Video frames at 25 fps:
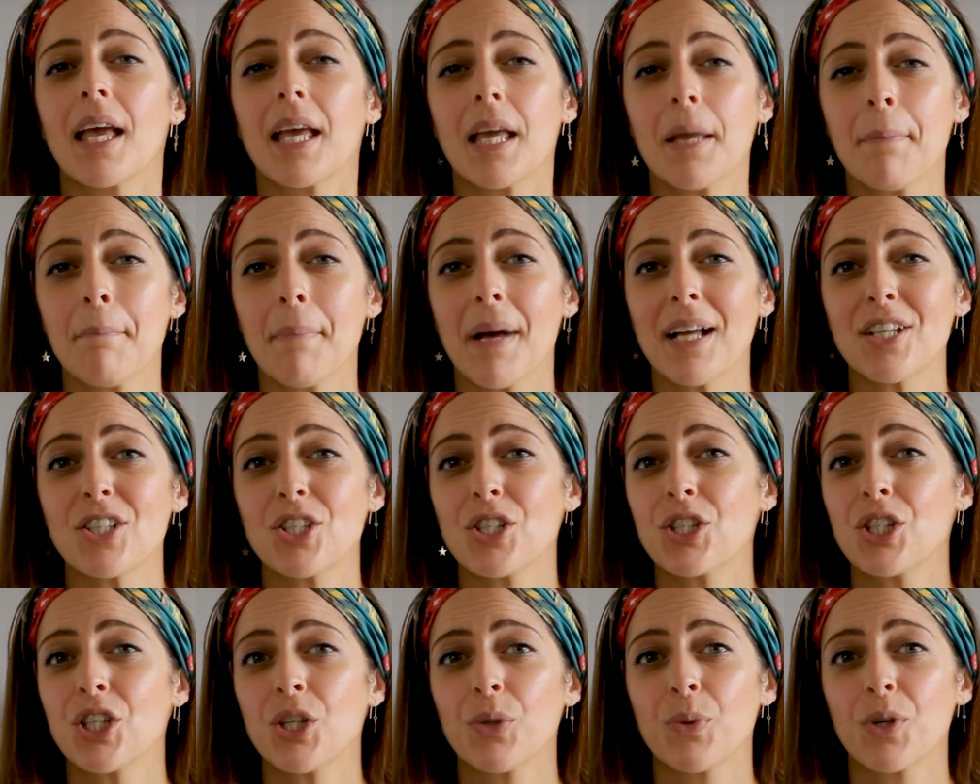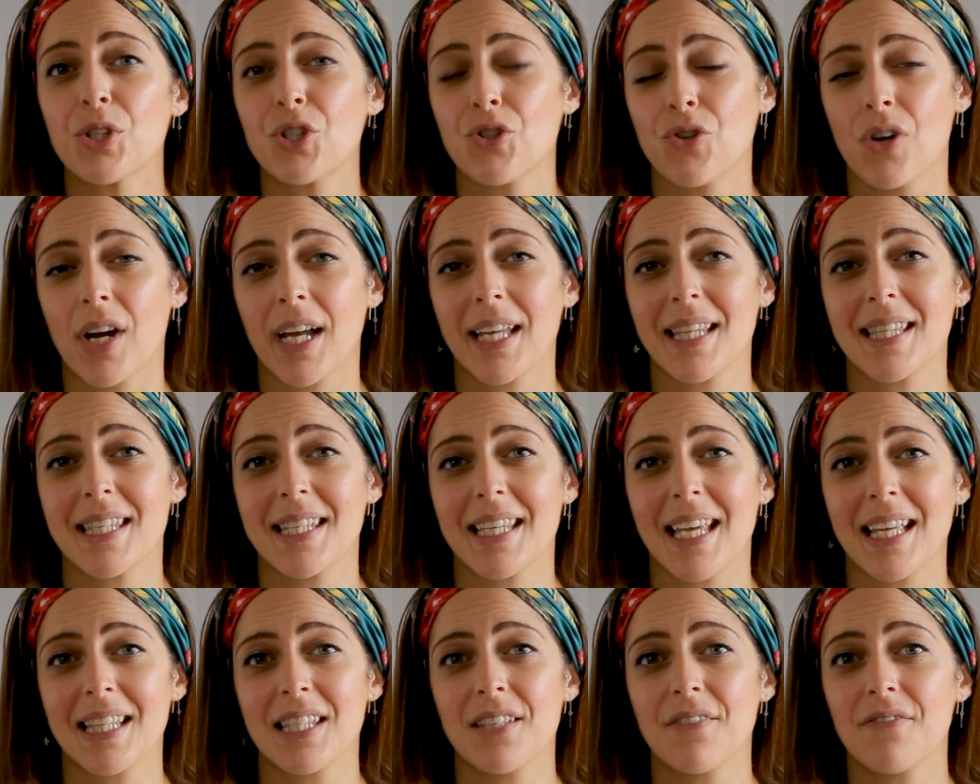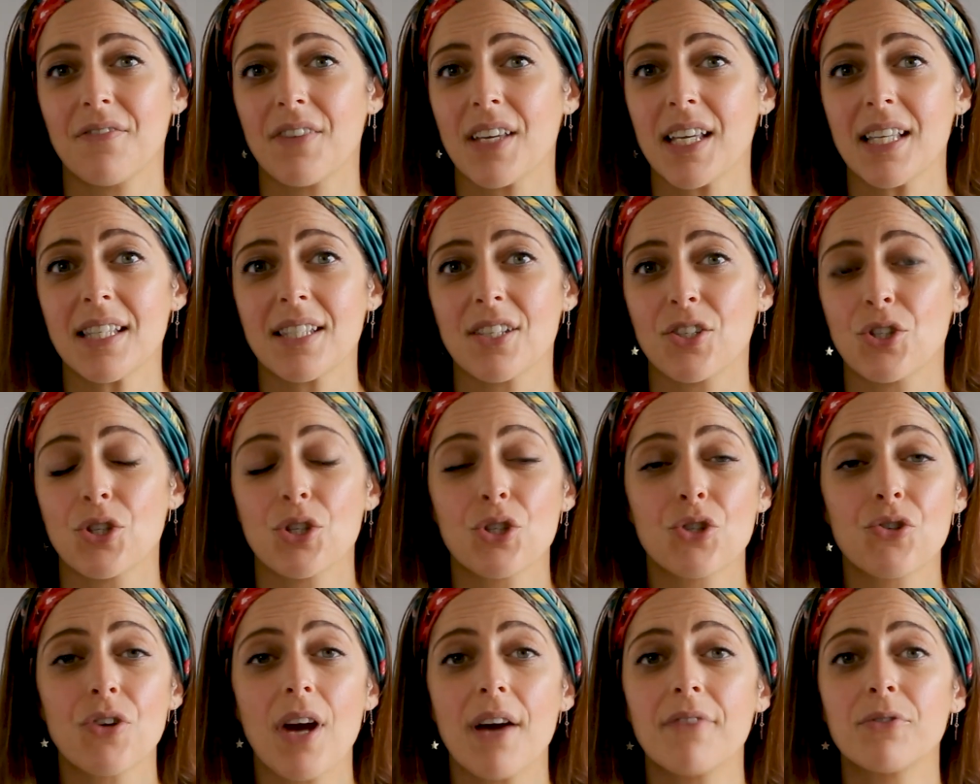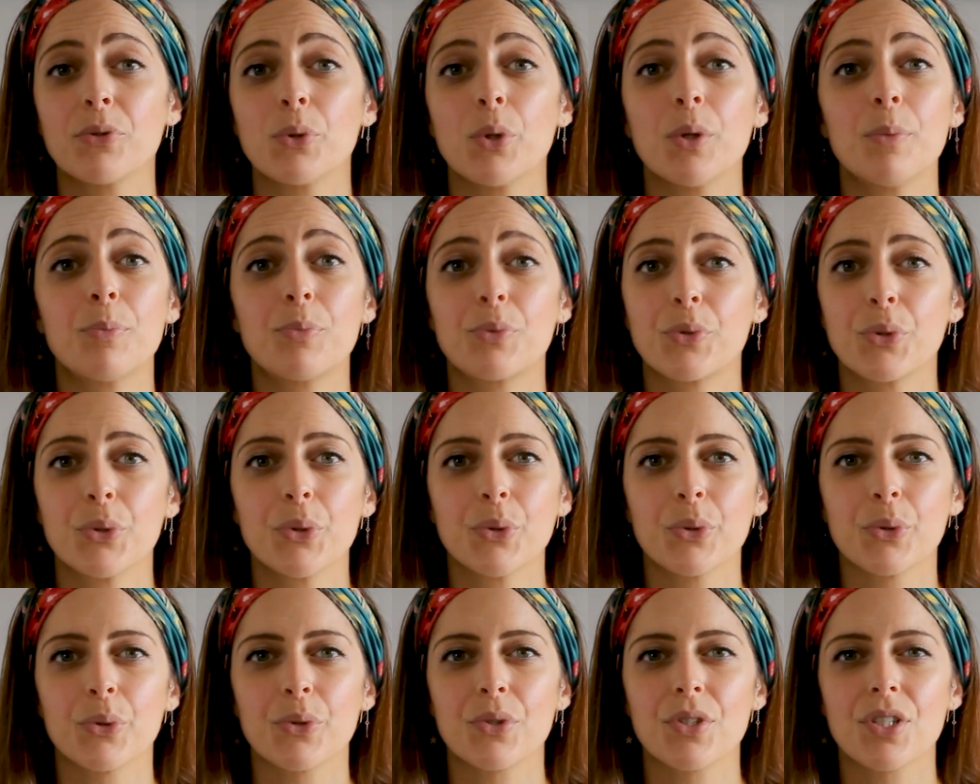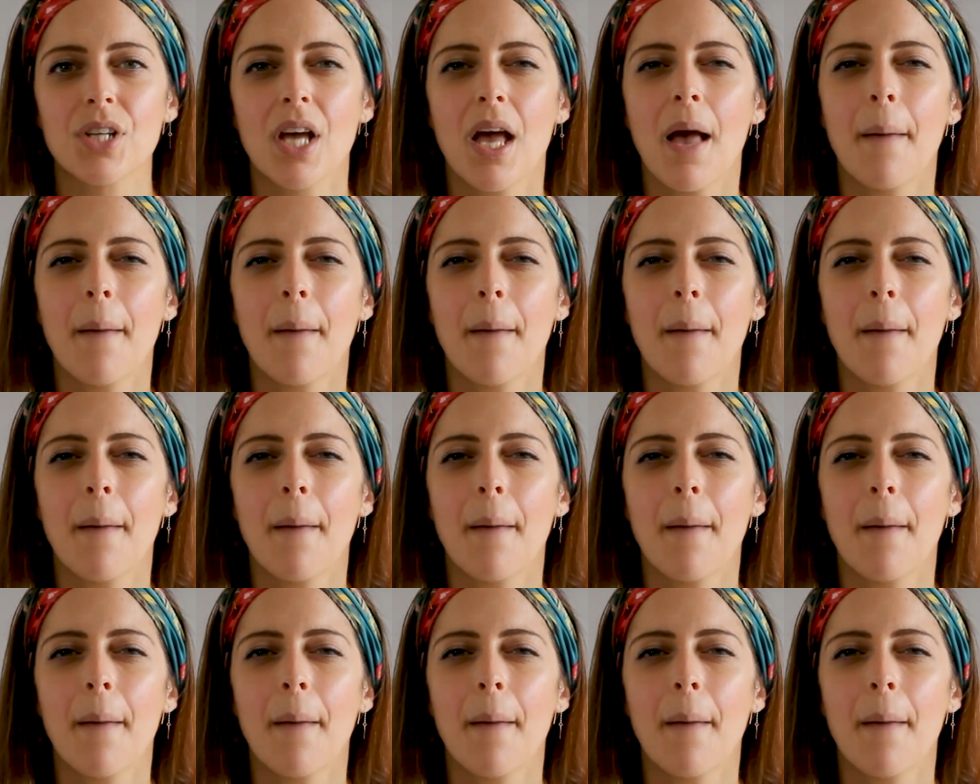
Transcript: Imagine you are trying to get a visa to travel abroad,